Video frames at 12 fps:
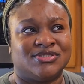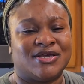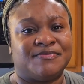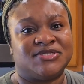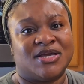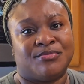
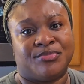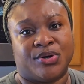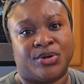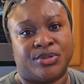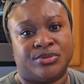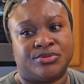
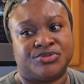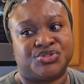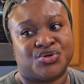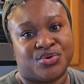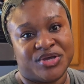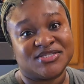September.
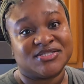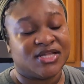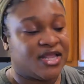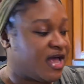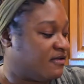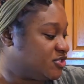So it
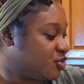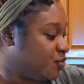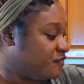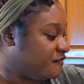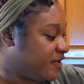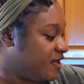still has
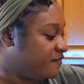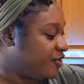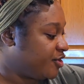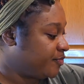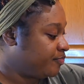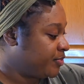good
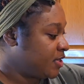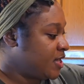flavor.